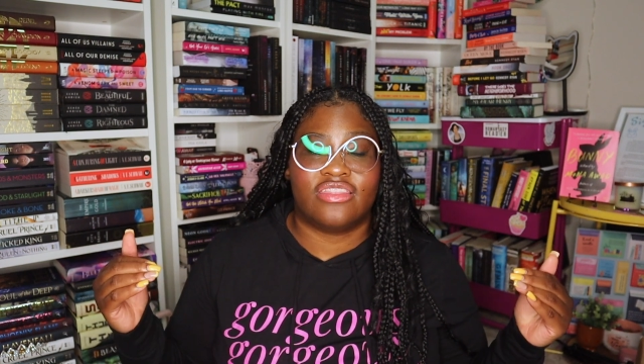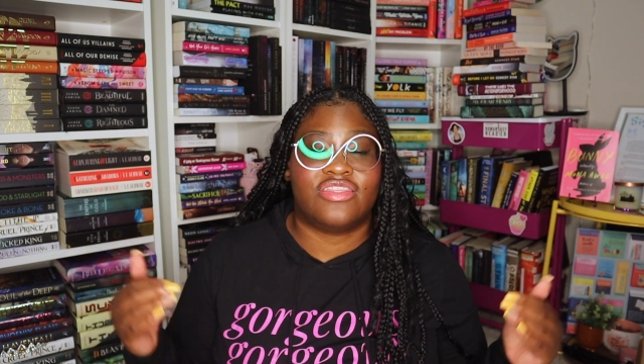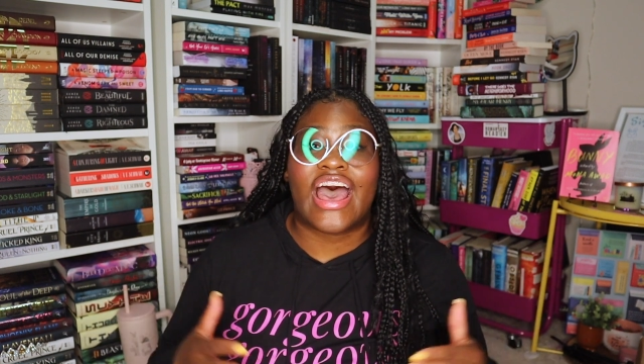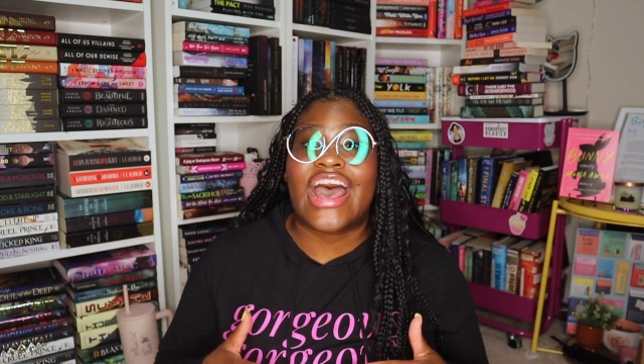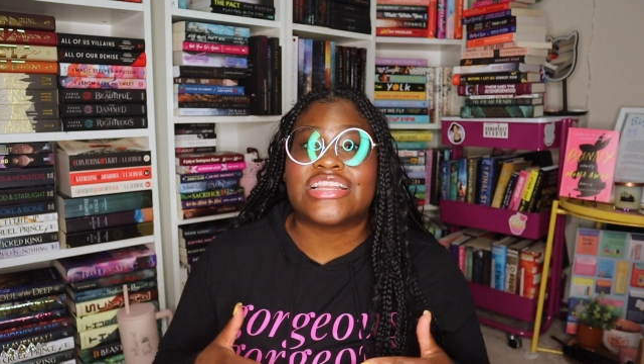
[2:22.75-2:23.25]

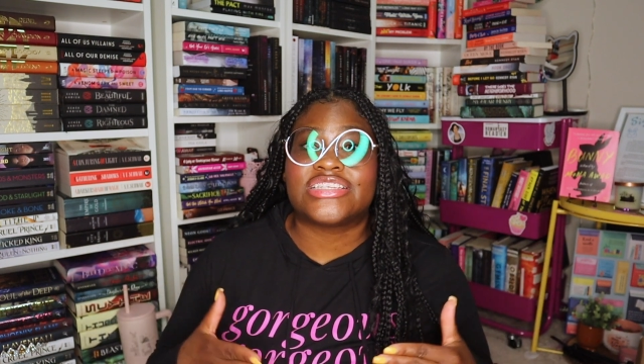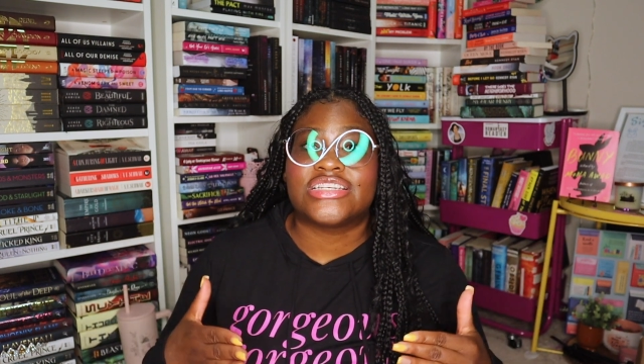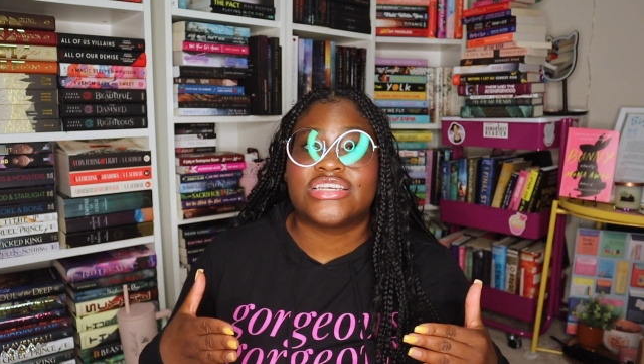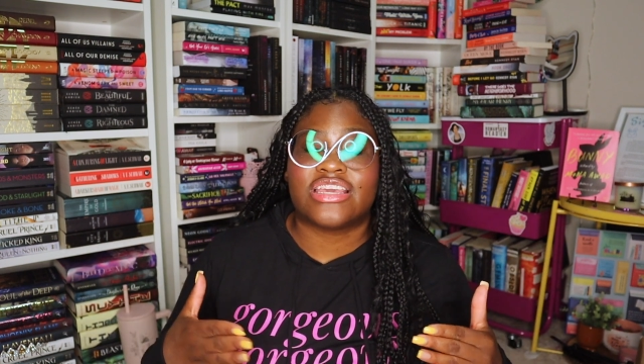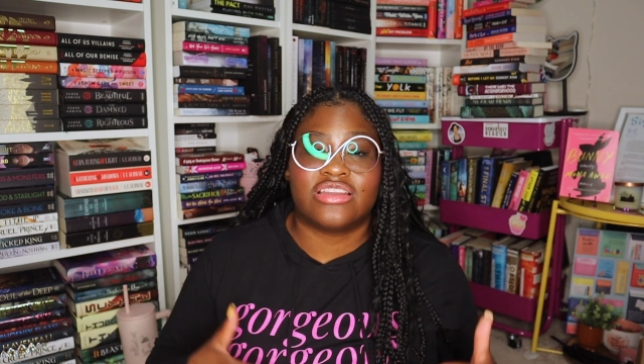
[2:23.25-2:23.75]
that
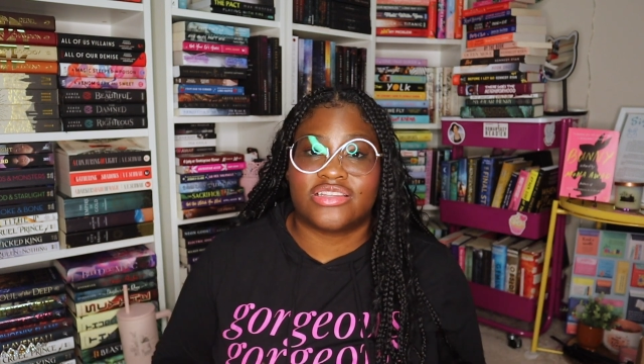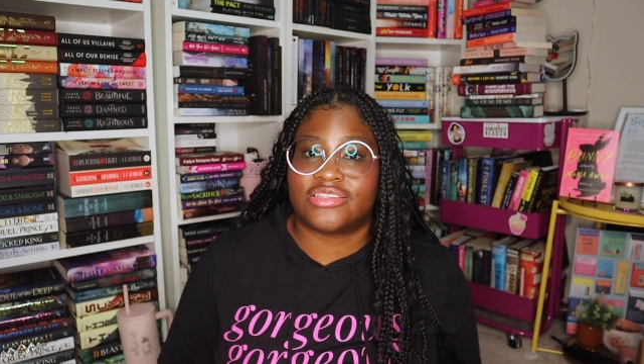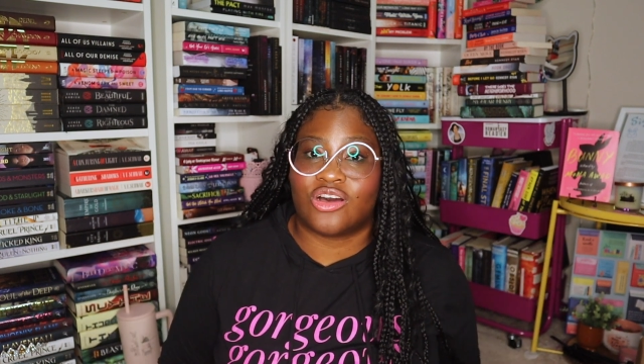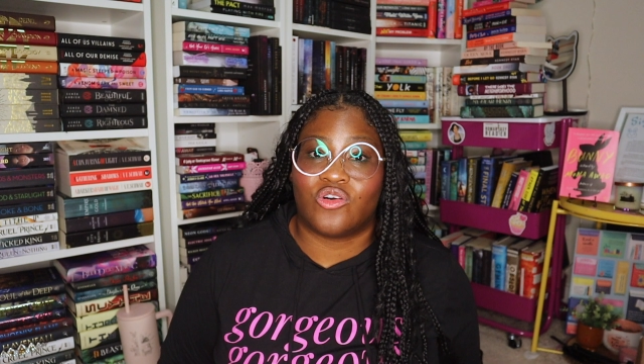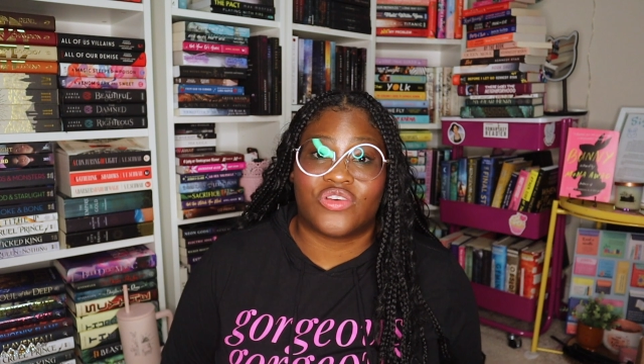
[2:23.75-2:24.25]
in
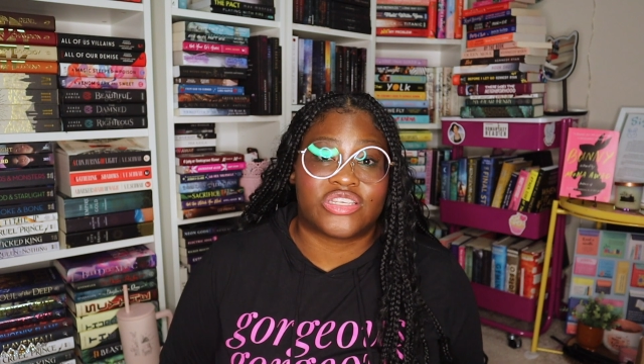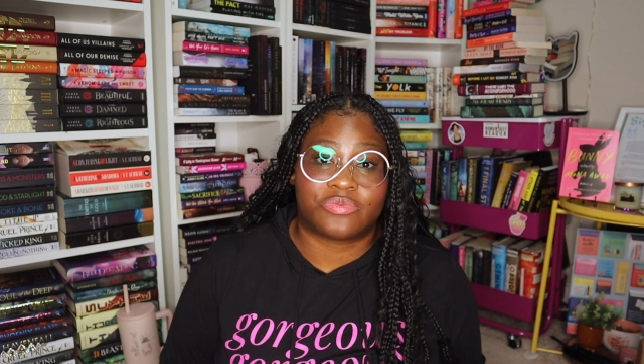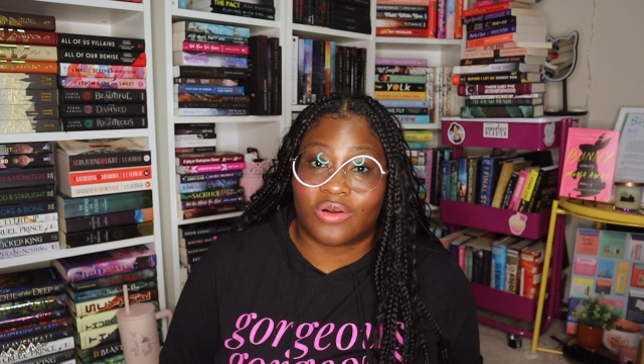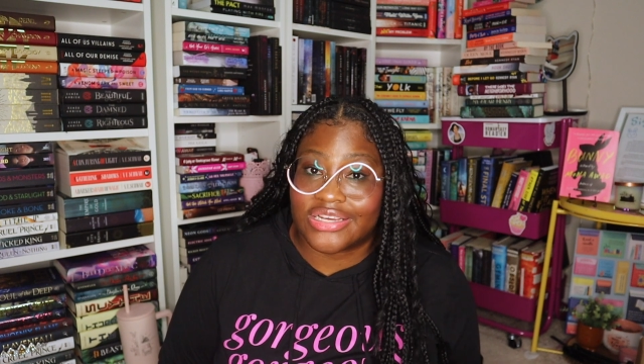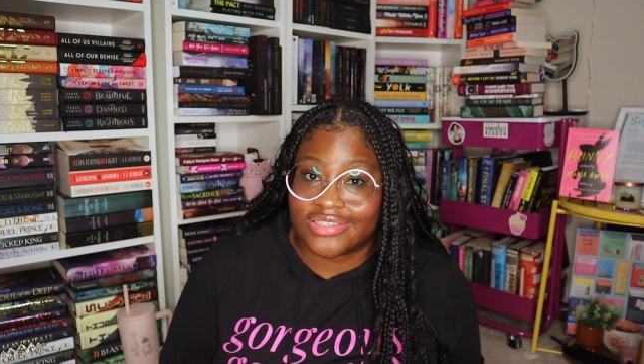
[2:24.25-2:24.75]
itself is
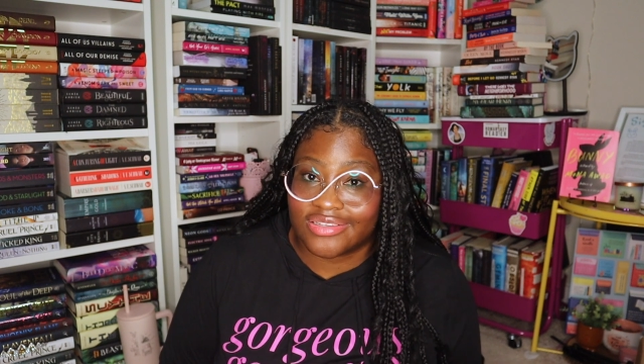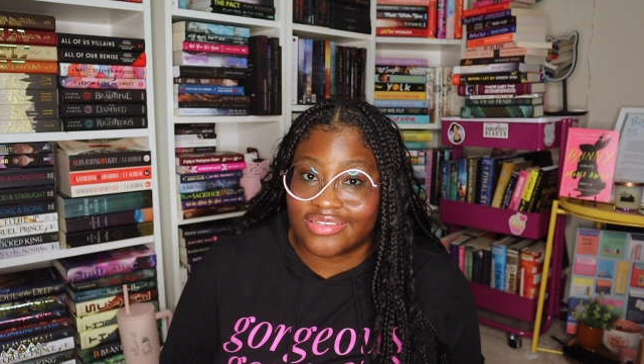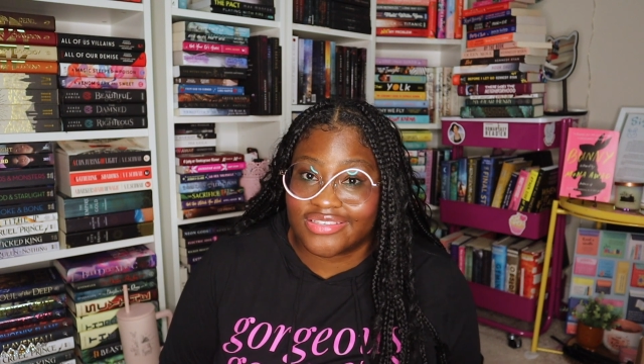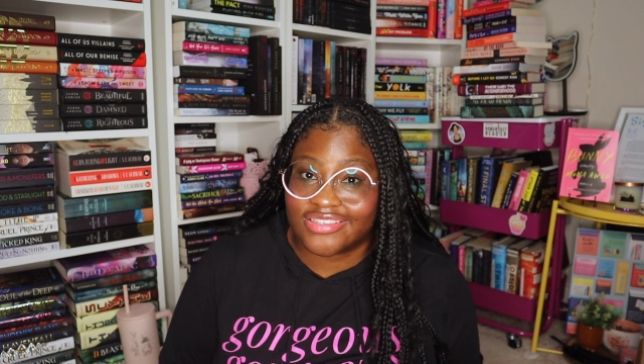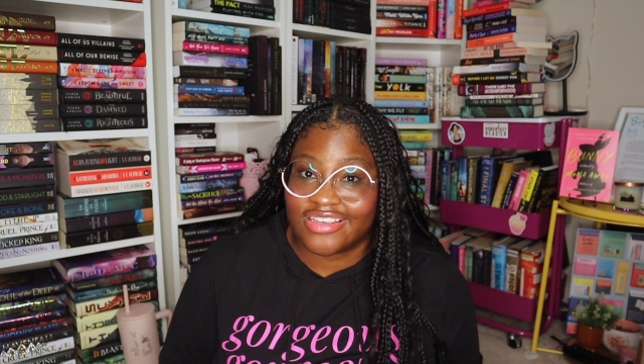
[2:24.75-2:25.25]

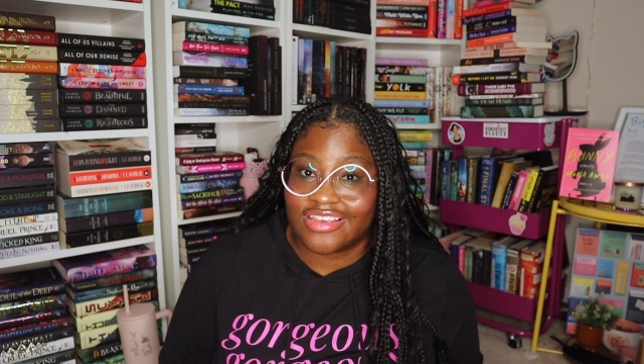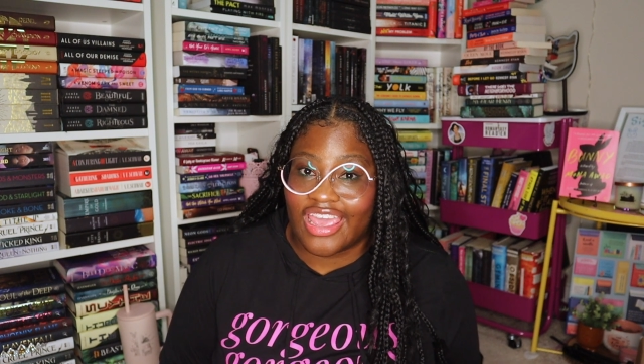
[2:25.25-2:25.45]
priceless.